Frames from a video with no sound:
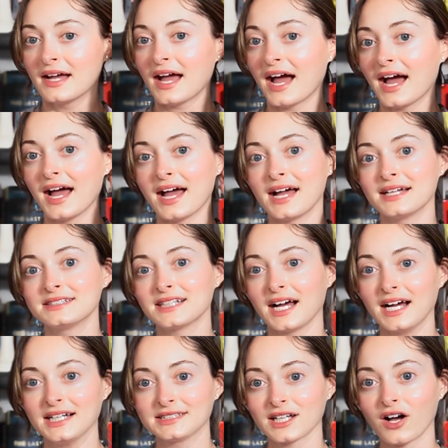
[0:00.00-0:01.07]
And
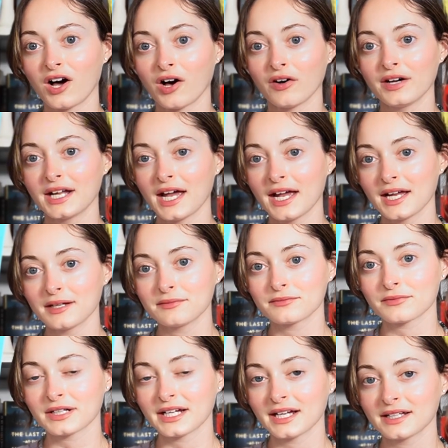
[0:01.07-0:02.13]
it's a holiday
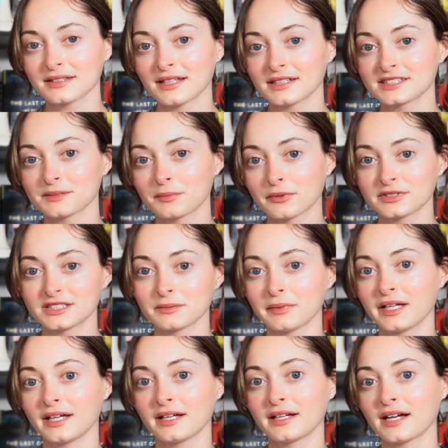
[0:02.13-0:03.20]
read that's supposed to
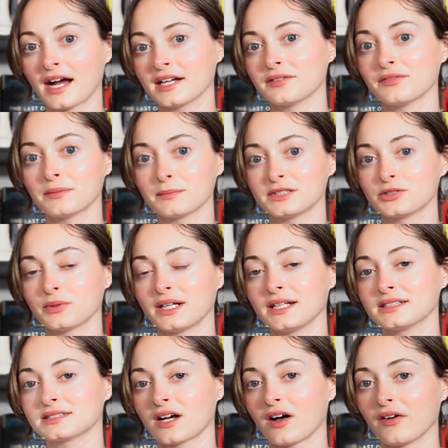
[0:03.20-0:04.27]
be kind of in between.
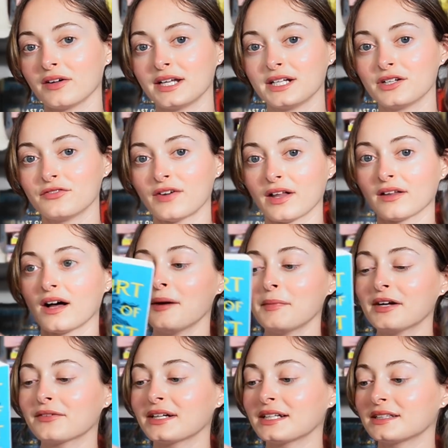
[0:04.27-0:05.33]
It's a holiday novella. I
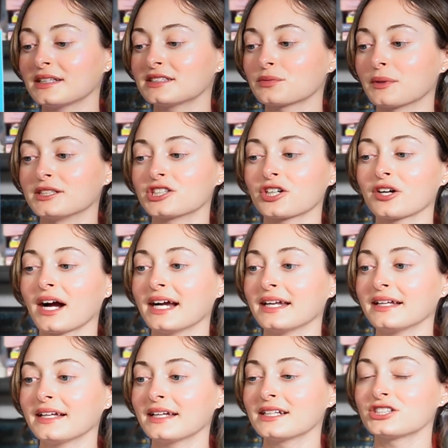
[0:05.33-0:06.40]
might read it this winter. I
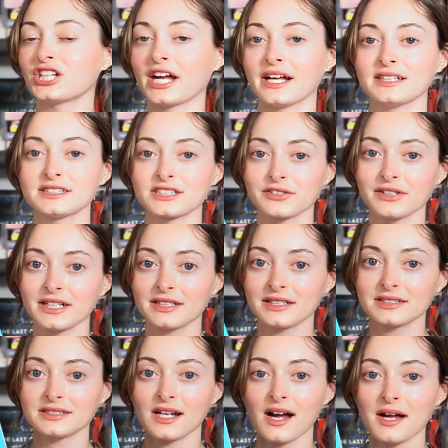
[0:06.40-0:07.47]
didn't get a chance to read it
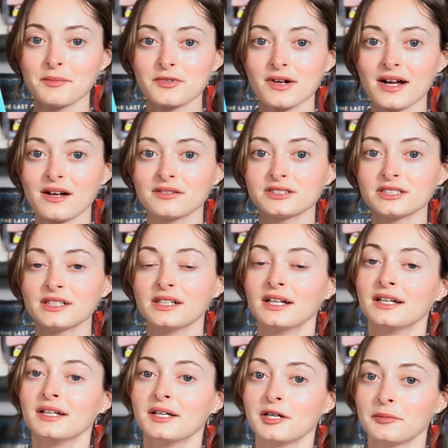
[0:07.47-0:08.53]
this time around,
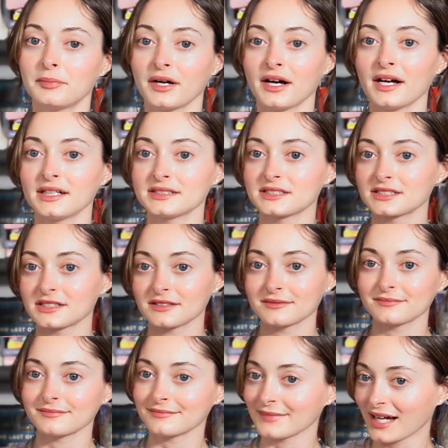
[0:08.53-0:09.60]
but
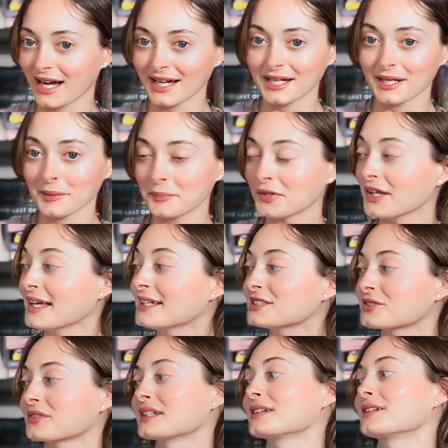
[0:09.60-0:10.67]
I plan
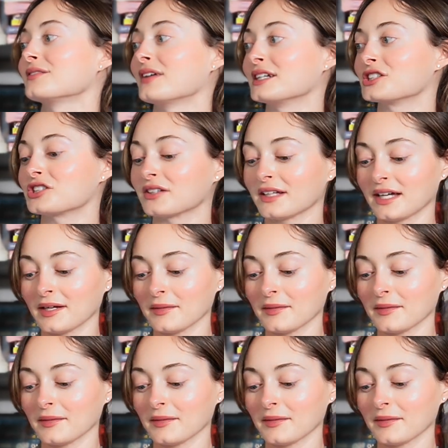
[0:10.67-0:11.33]
to read it eventually.